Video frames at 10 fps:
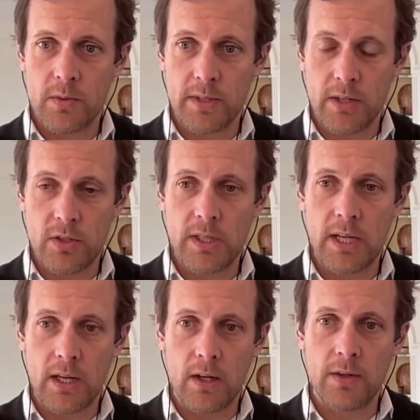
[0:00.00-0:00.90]
was actually
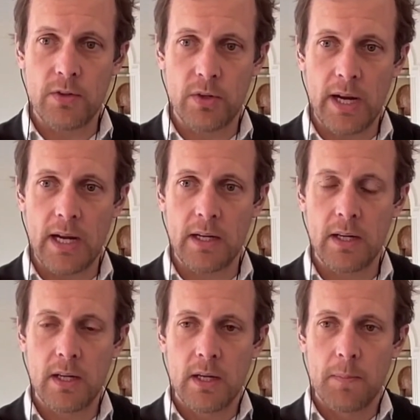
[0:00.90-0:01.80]
getting on track
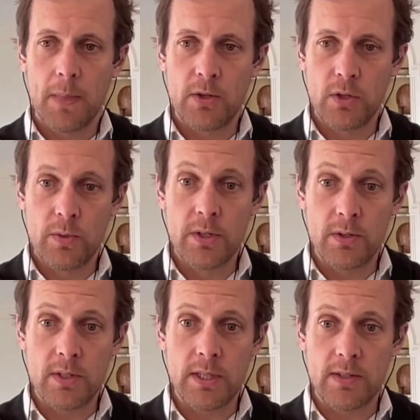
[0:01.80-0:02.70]
to
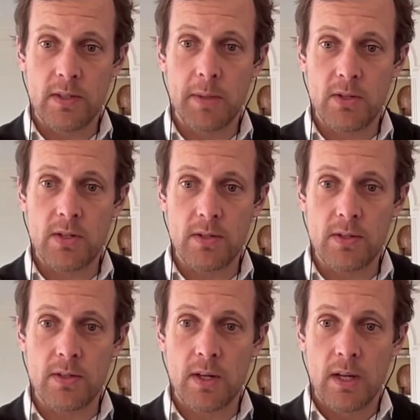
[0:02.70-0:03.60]
reducing its emissions